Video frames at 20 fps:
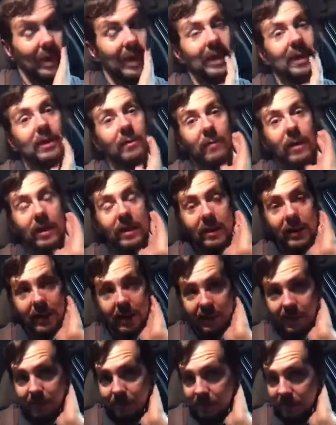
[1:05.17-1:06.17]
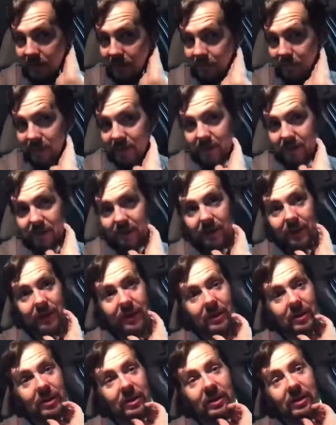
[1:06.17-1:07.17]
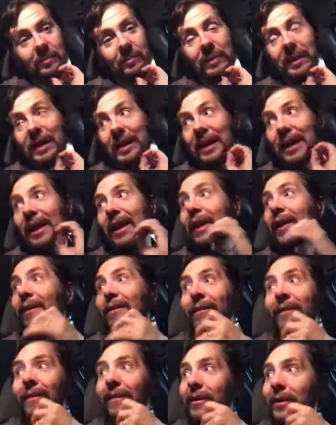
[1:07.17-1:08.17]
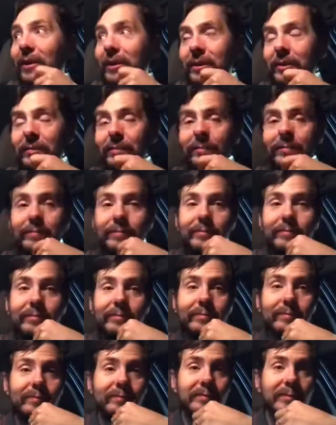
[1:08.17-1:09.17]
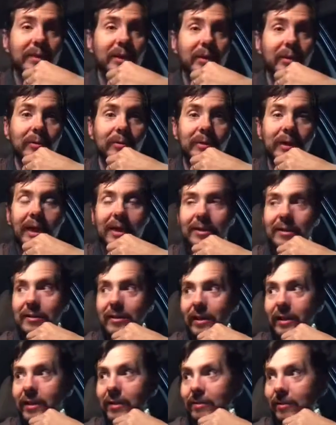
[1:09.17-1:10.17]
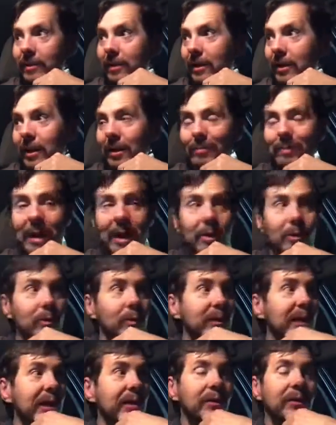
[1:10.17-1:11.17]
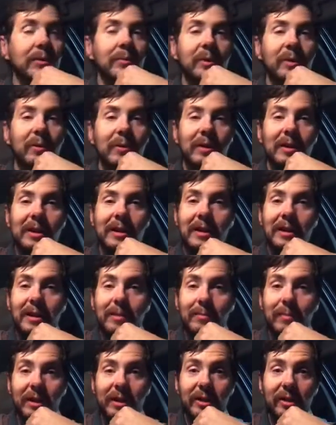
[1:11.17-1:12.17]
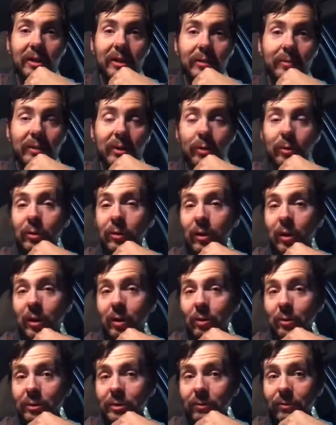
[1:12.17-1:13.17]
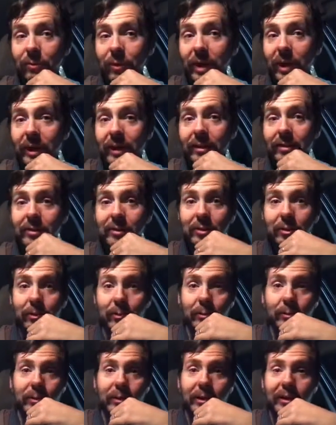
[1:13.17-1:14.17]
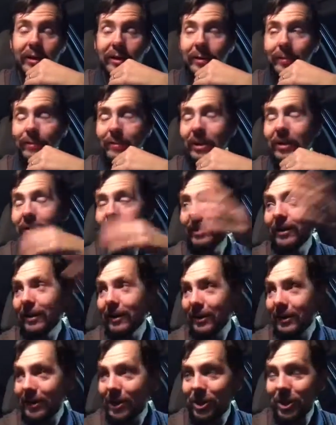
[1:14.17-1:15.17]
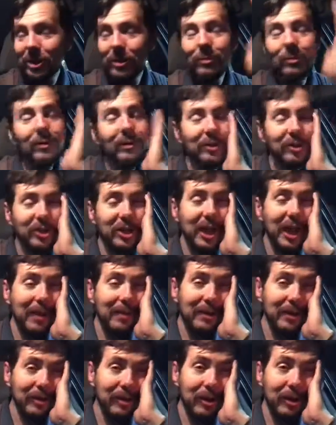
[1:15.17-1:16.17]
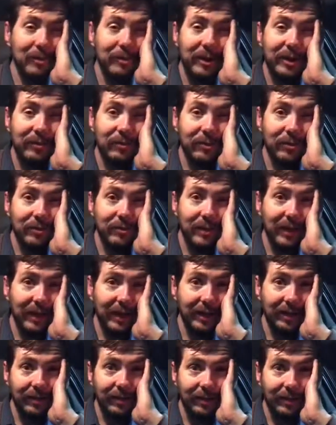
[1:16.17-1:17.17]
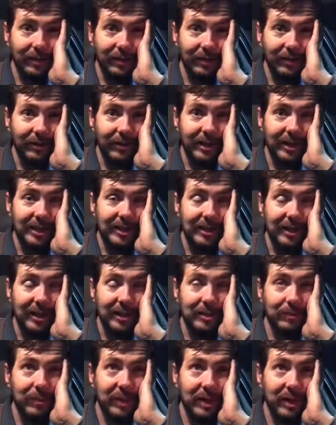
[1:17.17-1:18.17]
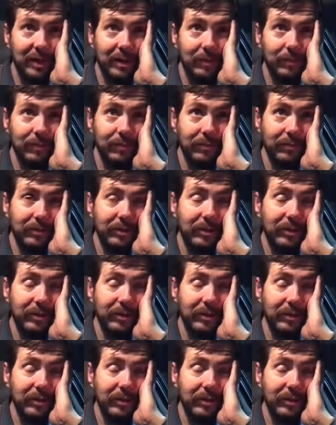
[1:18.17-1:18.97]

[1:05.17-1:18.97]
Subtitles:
any rate, yeah, it's been a day. Last night power went out in the middle of the night. My older daughter was afraid, so she came into our bedroom and has become,